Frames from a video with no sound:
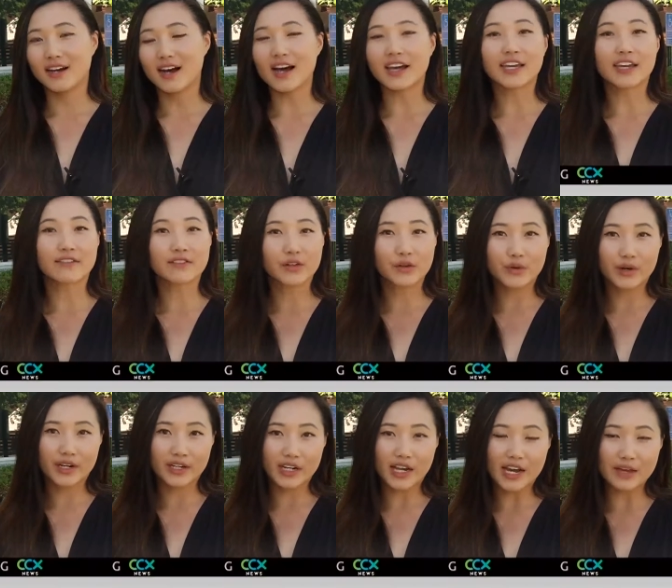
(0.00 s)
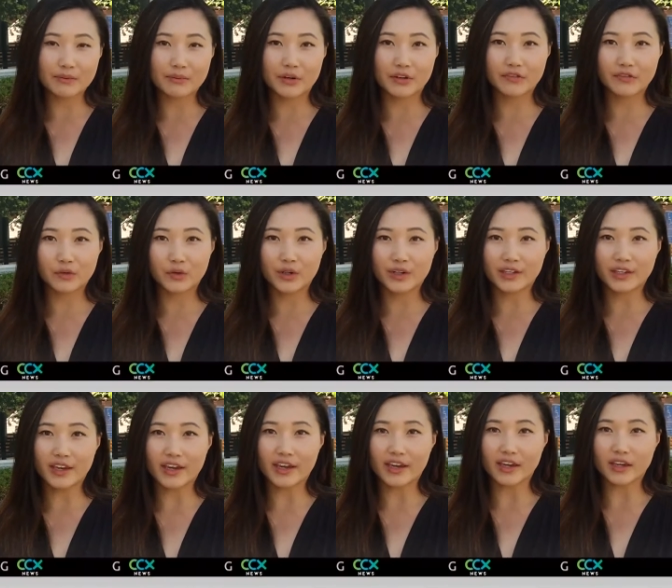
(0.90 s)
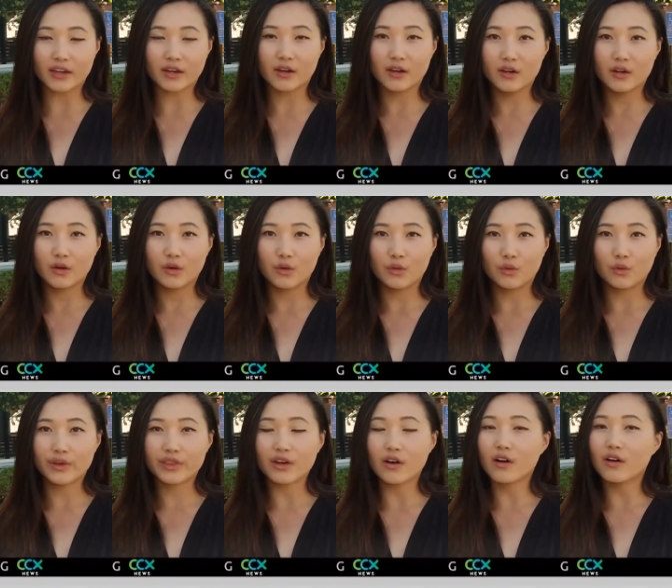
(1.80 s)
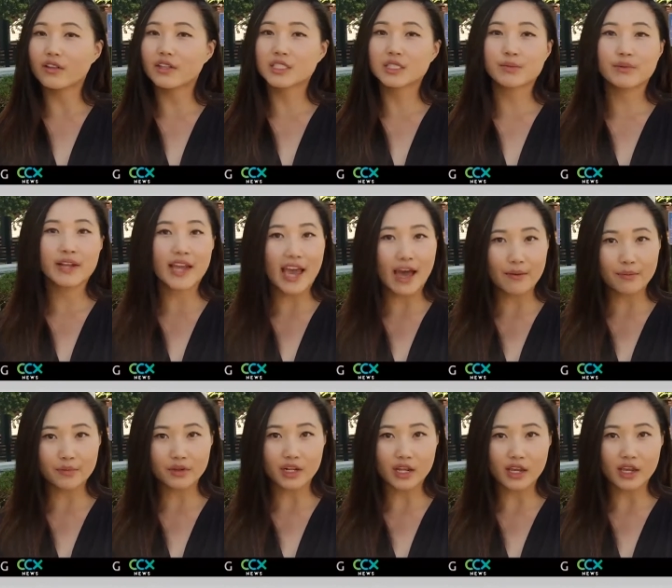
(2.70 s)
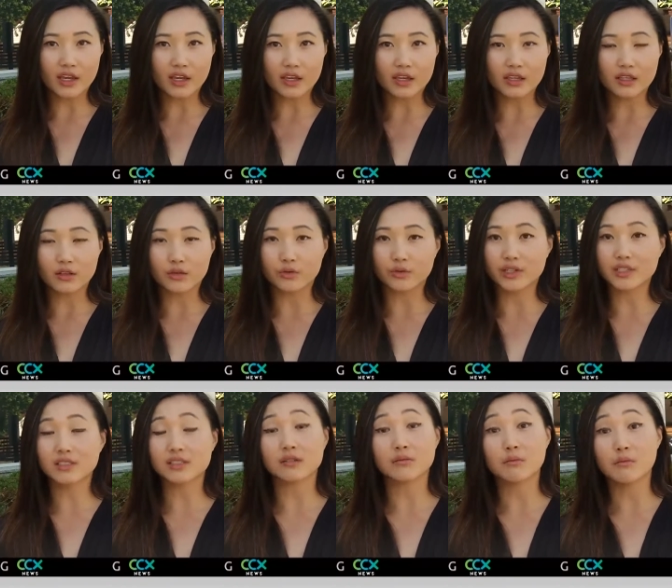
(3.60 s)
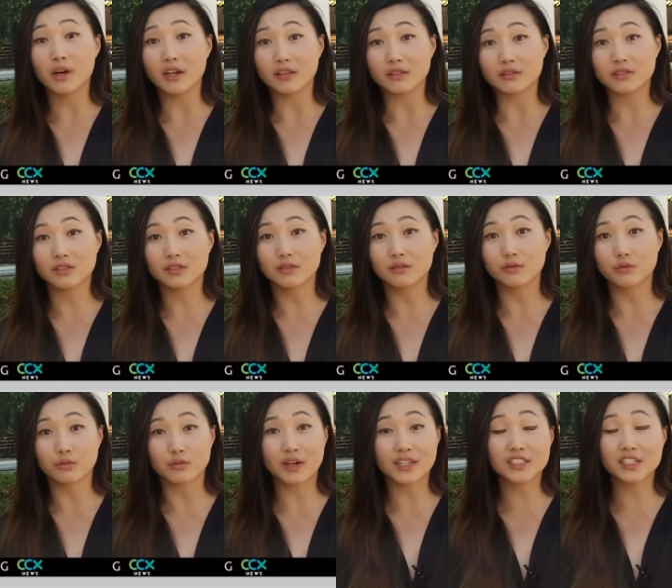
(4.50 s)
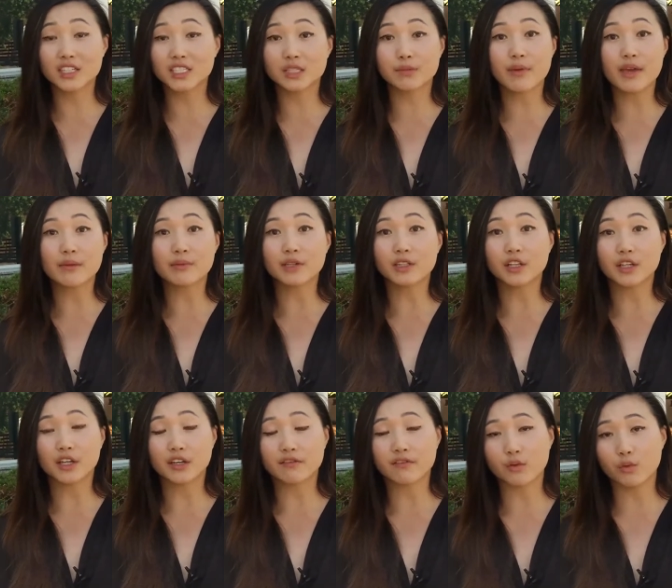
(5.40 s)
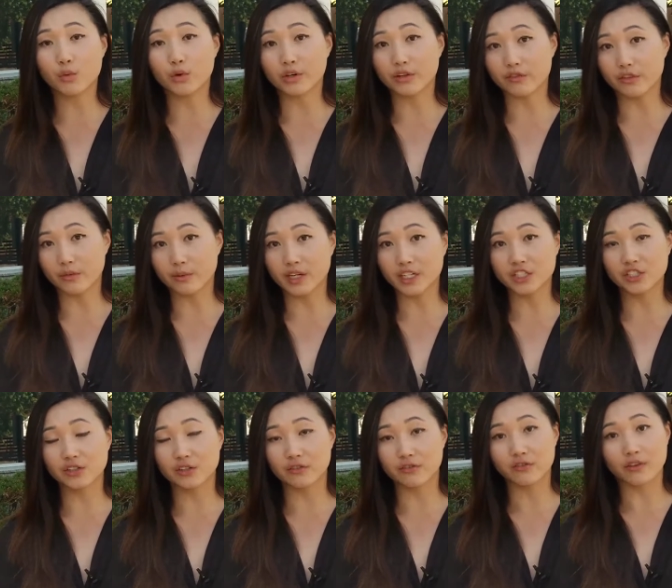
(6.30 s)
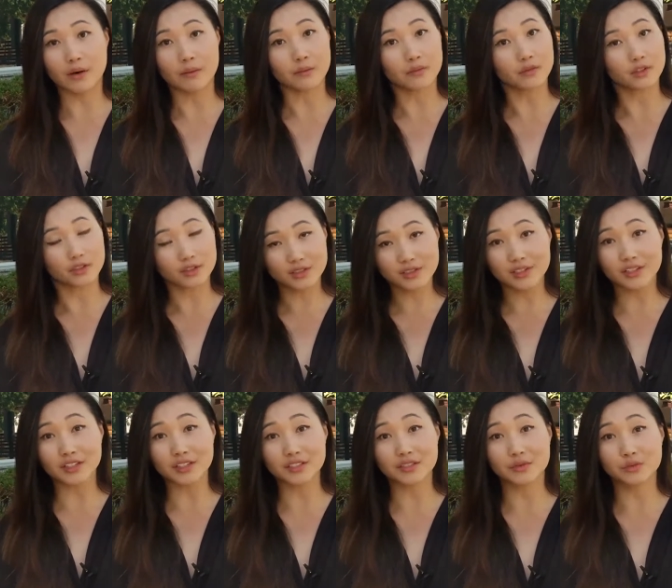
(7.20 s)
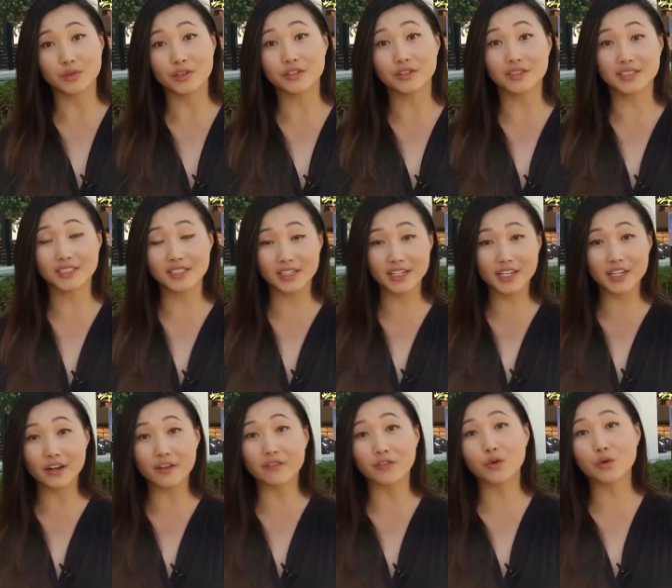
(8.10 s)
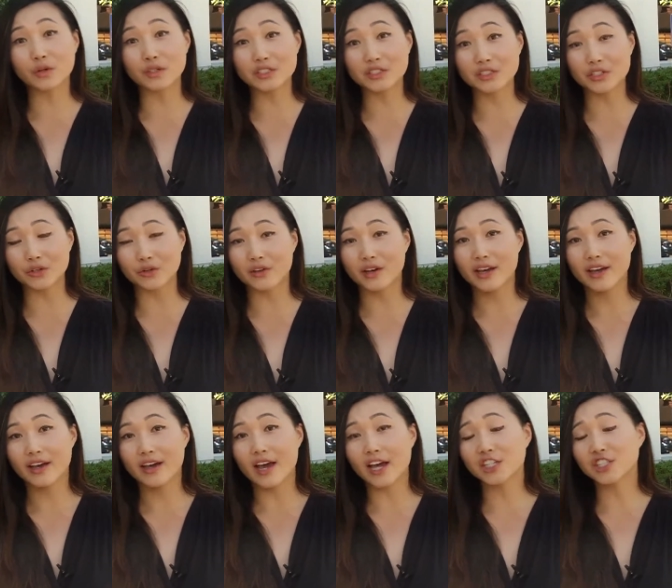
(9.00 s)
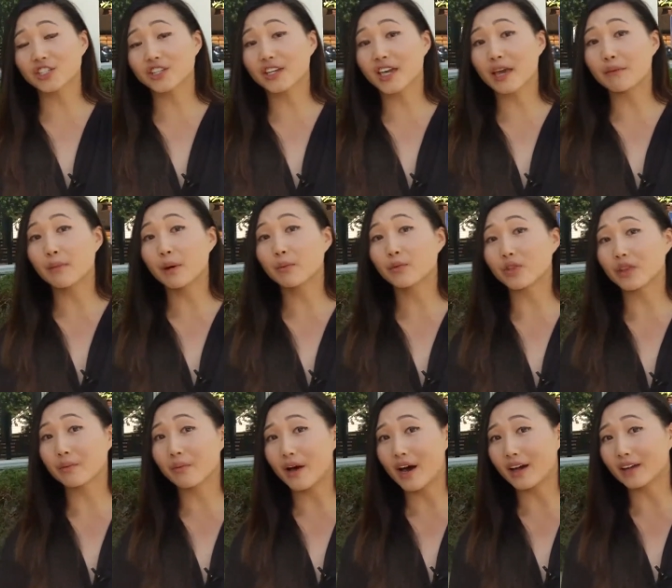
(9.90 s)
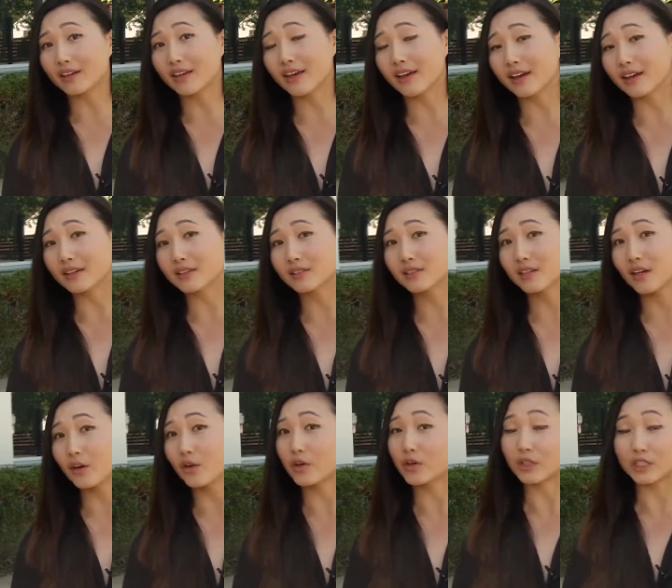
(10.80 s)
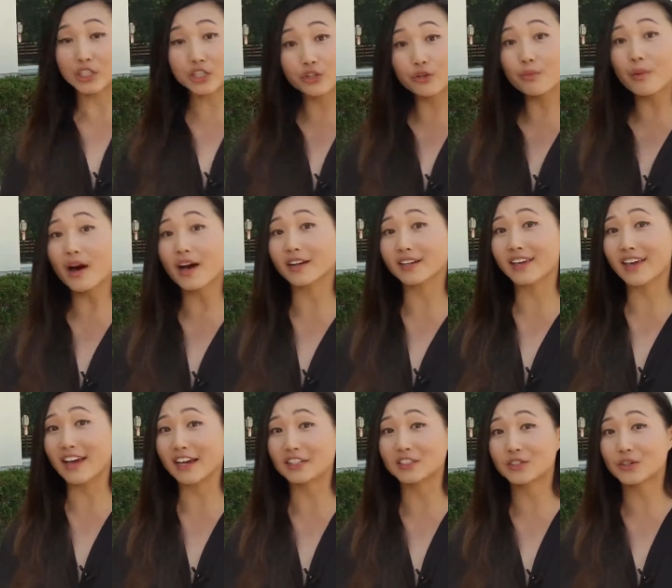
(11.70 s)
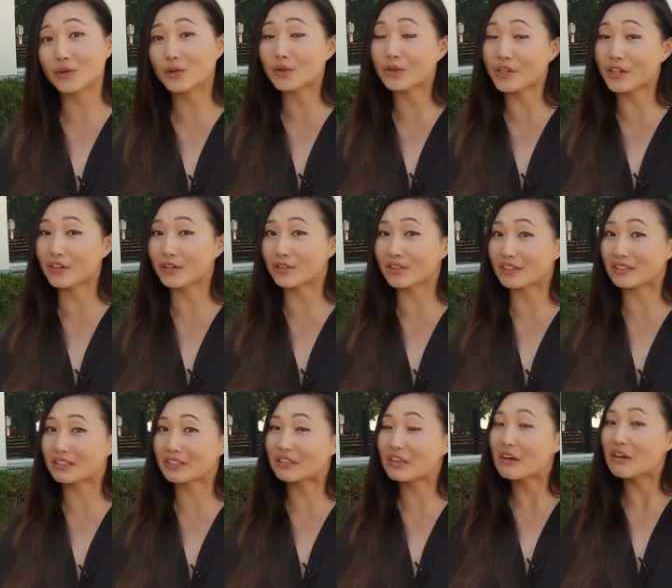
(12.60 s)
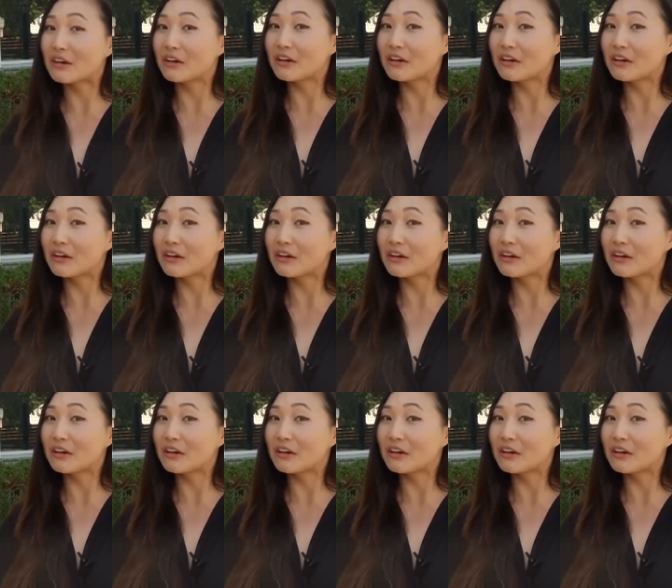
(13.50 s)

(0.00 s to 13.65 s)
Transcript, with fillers: Hi everyone, I'm Pafoua Yang. With all that's been happening in the recent months, residents may be looking for more information from their cities. Well, the city of Crystal actually came up with a podcast or two podcasts earlier this